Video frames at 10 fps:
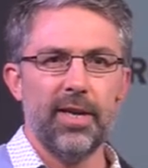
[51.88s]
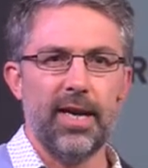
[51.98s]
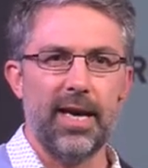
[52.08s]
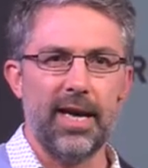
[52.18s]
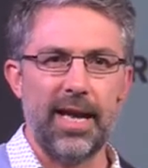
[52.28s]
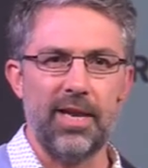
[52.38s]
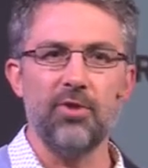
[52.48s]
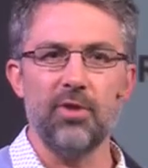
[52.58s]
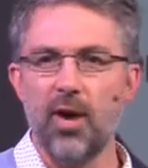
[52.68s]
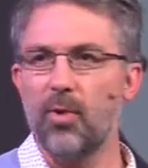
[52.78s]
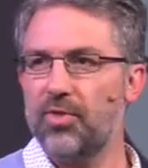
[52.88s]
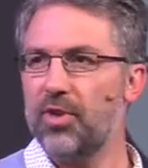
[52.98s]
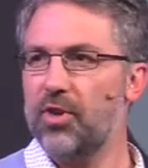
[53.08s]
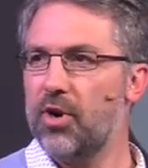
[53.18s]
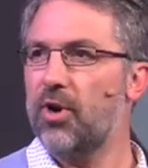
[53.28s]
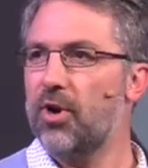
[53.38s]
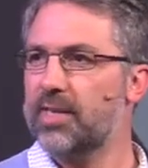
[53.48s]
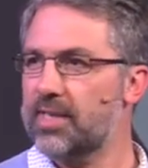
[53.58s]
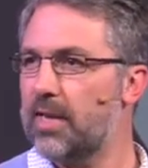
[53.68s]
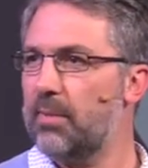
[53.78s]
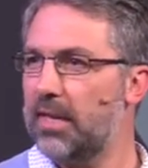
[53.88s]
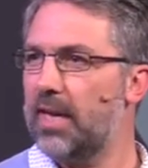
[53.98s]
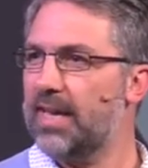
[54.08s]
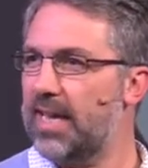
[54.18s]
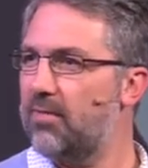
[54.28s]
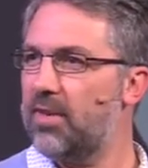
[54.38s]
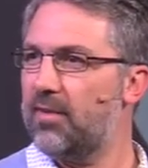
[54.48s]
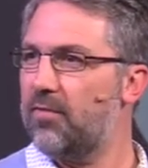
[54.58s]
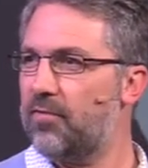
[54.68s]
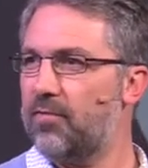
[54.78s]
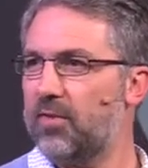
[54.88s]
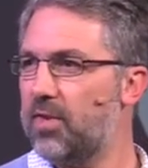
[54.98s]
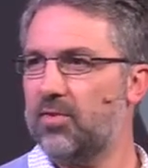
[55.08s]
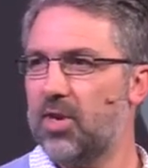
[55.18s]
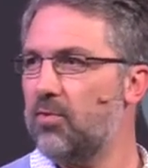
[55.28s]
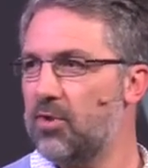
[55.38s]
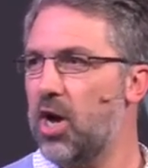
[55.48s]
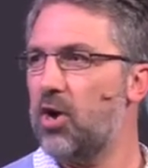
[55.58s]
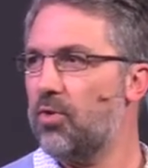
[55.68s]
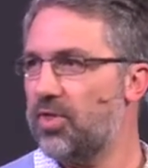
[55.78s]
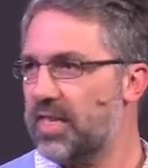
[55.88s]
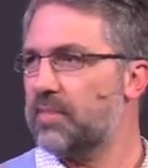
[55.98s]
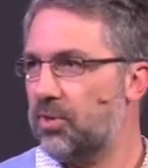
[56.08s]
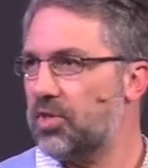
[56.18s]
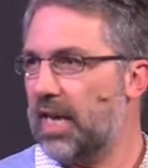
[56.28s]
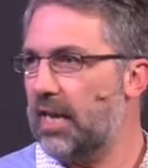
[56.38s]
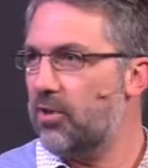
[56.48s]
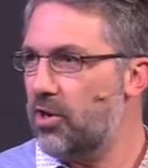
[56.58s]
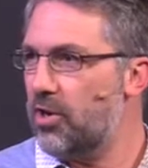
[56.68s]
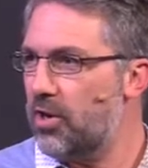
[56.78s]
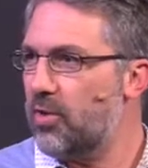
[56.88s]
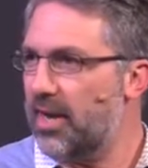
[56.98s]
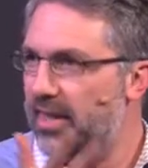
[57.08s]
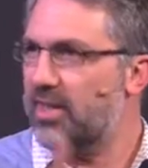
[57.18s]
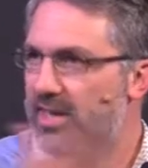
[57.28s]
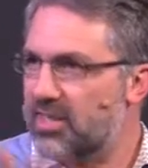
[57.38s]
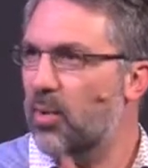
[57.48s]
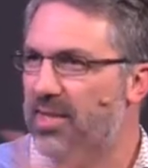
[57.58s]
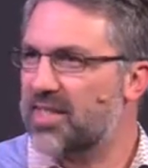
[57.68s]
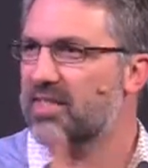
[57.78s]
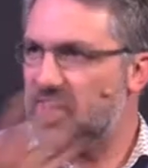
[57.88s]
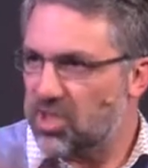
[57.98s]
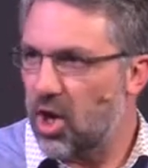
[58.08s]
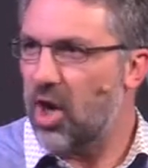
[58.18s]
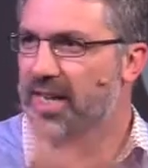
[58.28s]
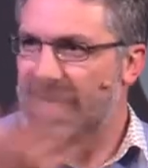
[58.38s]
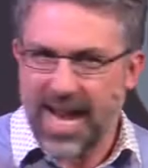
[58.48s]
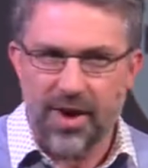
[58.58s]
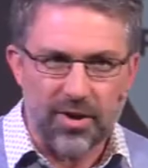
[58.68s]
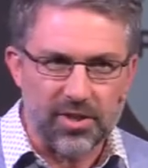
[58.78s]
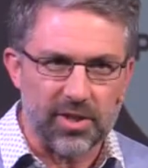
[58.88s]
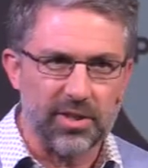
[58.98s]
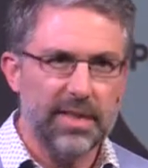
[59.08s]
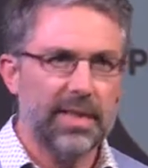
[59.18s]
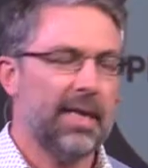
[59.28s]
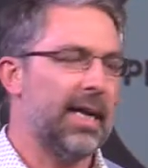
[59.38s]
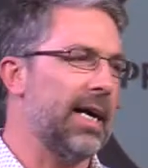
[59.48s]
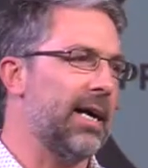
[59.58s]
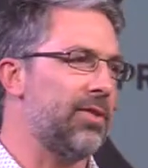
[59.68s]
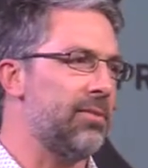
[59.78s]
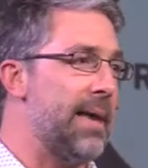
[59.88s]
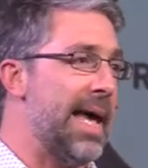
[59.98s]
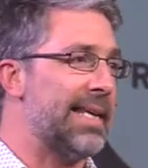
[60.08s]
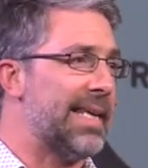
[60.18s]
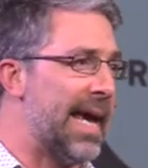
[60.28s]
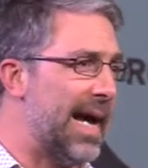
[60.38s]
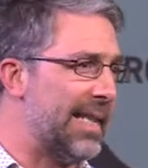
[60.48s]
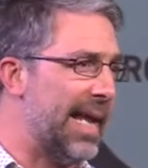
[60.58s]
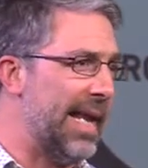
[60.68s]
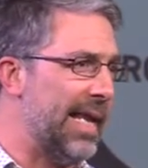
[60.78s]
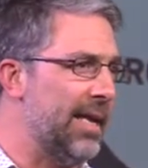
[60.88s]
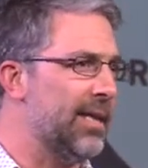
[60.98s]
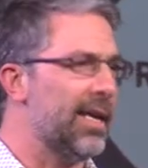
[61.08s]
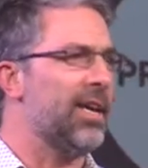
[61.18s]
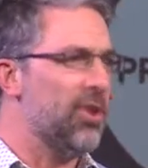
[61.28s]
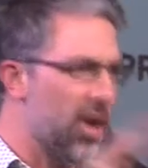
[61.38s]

uh, and you know what the nerd is going to be like, even if you don't know this particular nerd, right? It's always the stock character, uh, the mad cat lady, like you